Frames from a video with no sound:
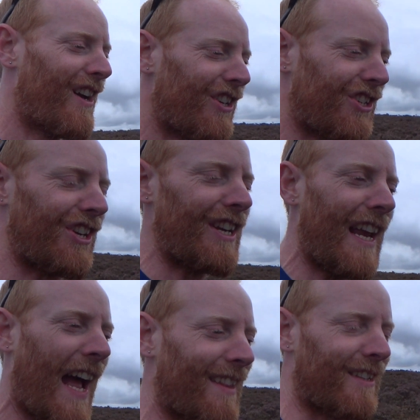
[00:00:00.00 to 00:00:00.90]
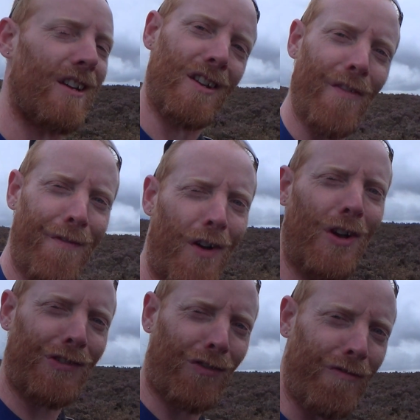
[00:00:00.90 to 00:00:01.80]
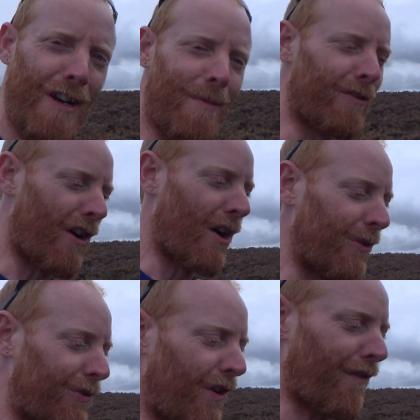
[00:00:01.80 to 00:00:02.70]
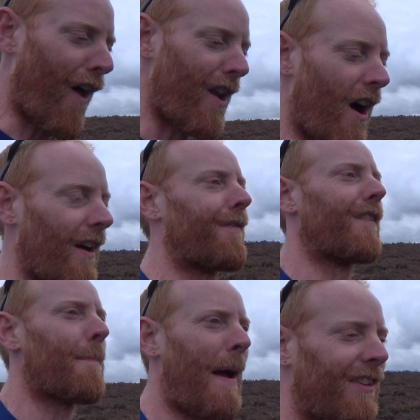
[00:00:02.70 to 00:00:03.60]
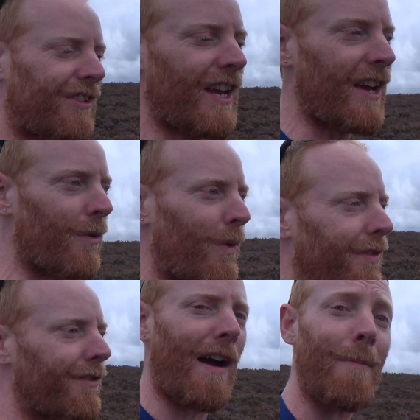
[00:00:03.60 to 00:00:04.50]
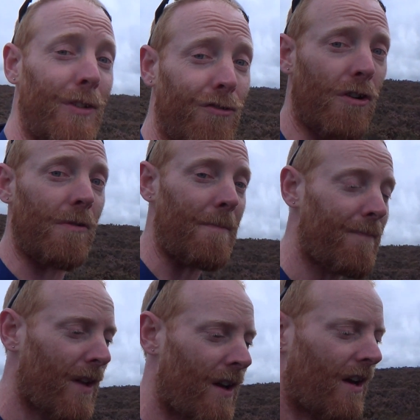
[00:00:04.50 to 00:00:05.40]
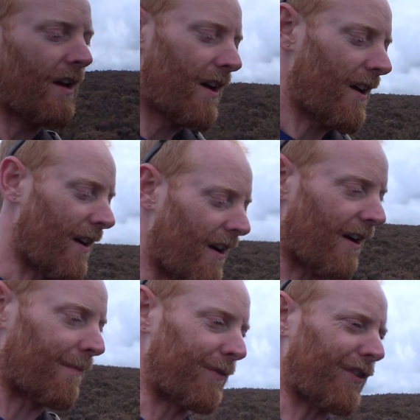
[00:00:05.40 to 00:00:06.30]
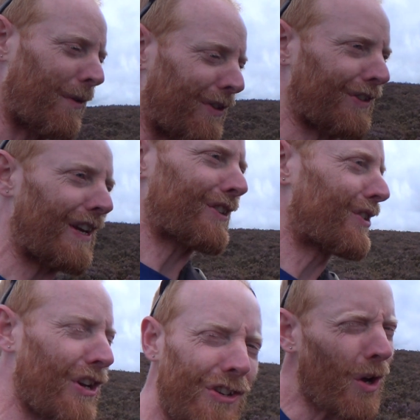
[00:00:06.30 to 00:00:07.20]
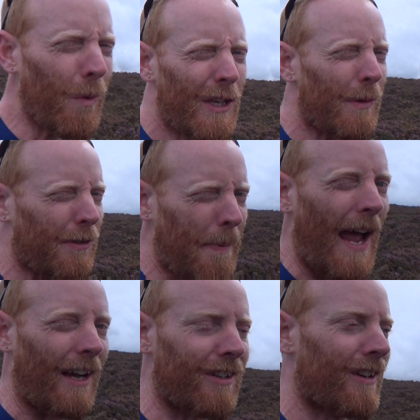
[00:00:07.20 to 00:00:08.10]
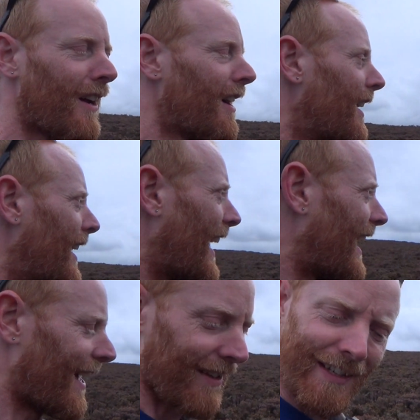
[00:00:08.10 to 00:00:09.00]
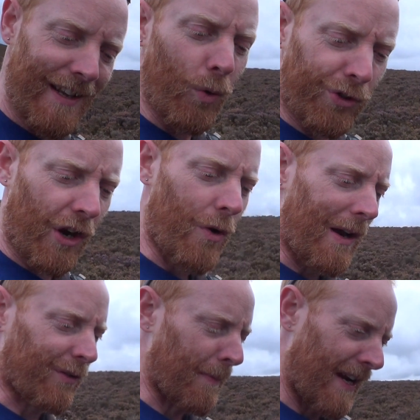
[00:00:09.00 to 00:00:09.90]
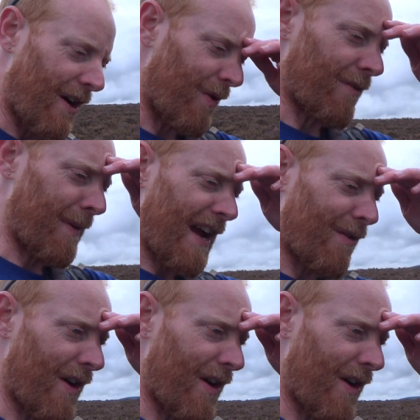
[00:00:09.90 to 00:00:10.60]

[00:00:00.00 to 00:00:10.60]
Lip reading: she had done her first 3 Munros of her life in the past year with the Ramblers group. So it's just not what you expect. Also, who else have been out with? I've been out